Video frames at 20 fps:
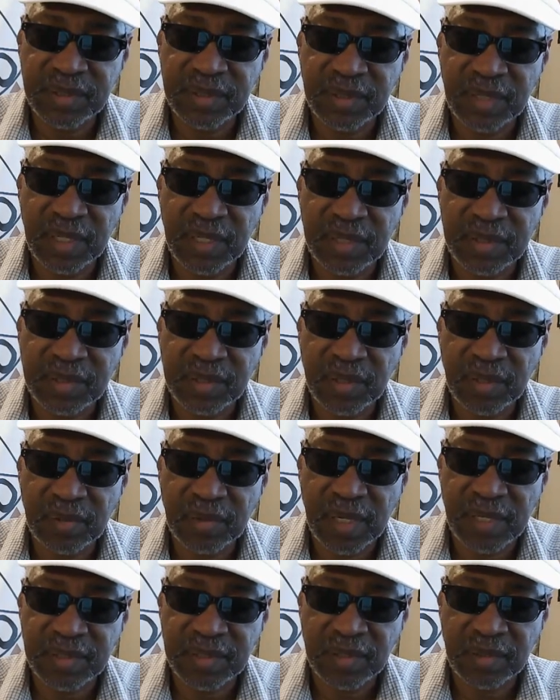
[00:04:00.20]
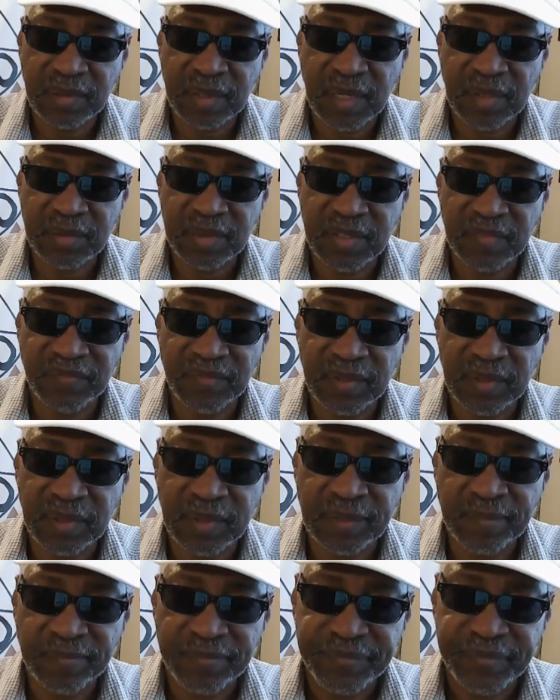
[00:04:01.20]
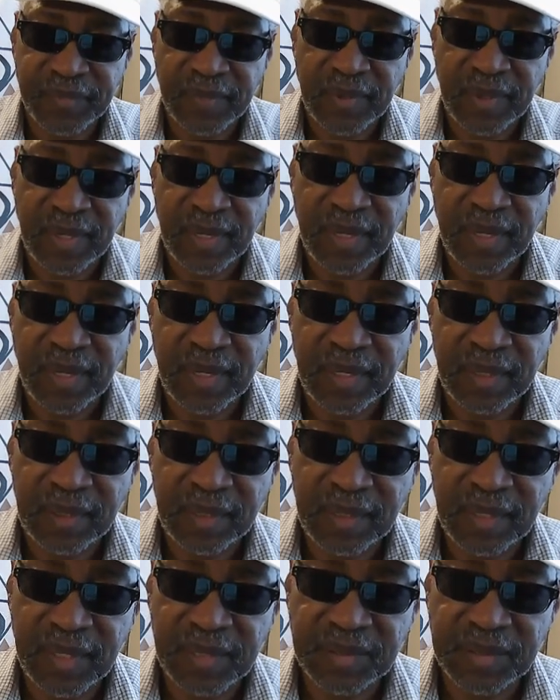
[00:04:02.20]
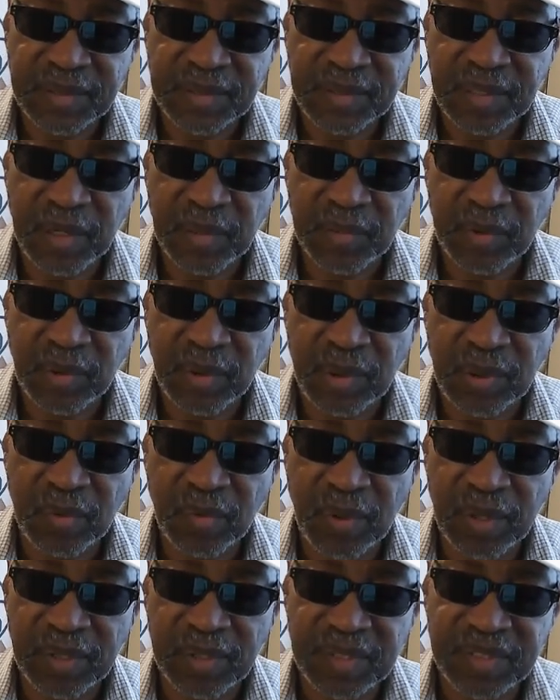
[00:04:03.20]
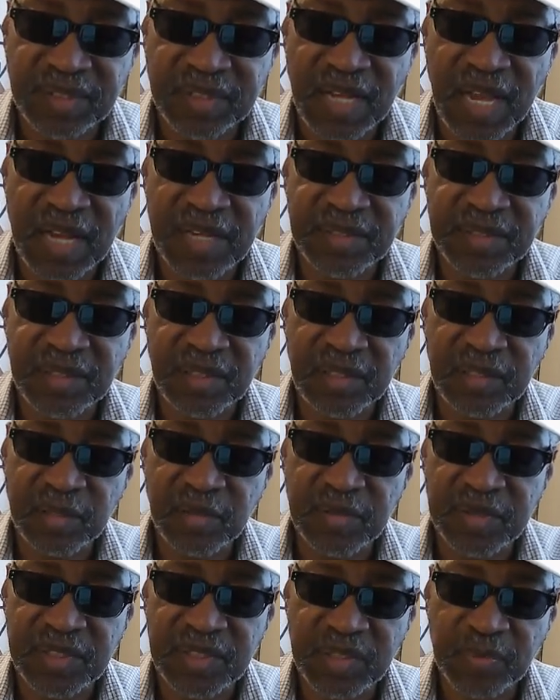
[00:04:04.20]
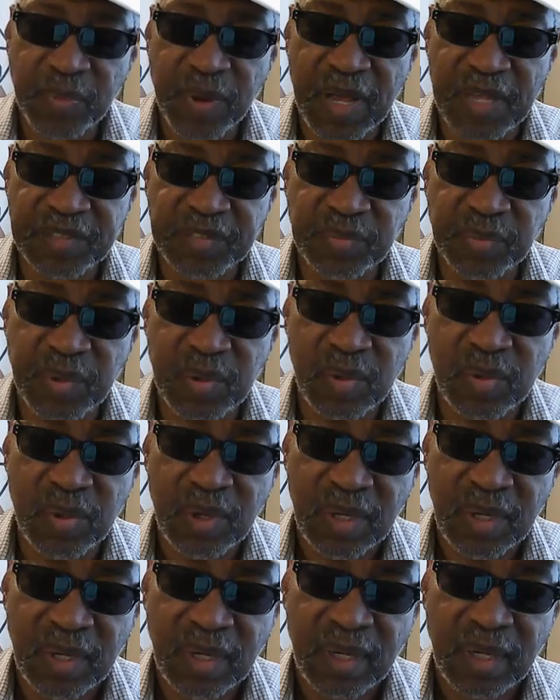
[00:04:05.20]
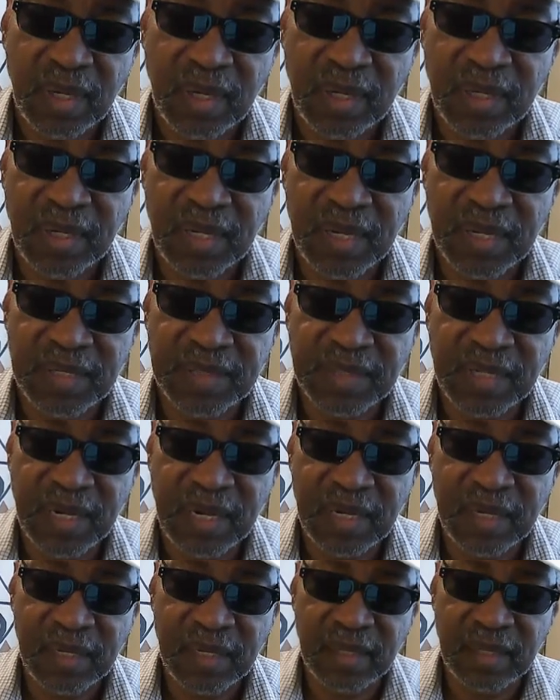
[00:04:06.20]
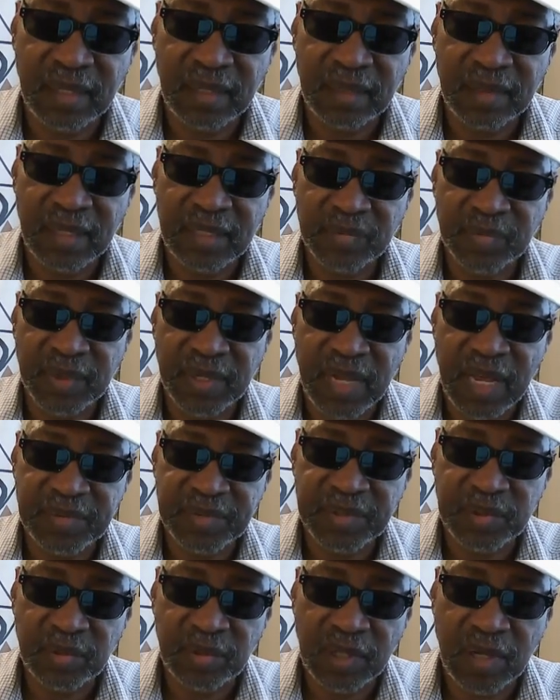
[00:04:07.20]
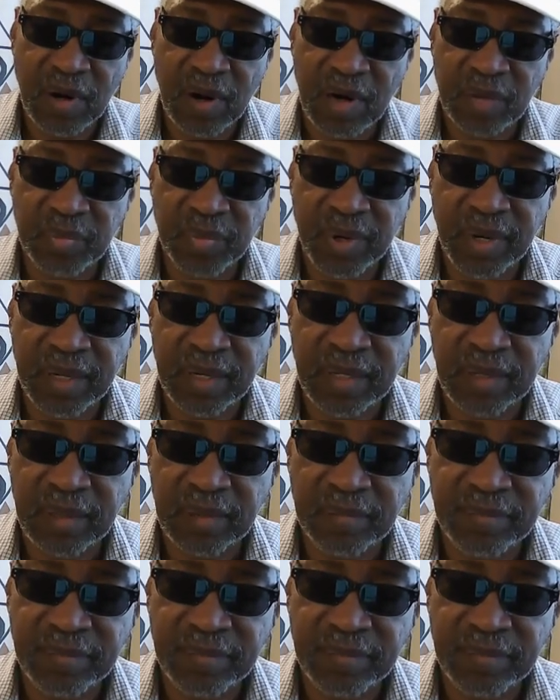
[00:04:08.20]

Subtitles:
things had turned out differently. The case has come to one of the saddest conclusions possible and has been absolutely heartbreaking.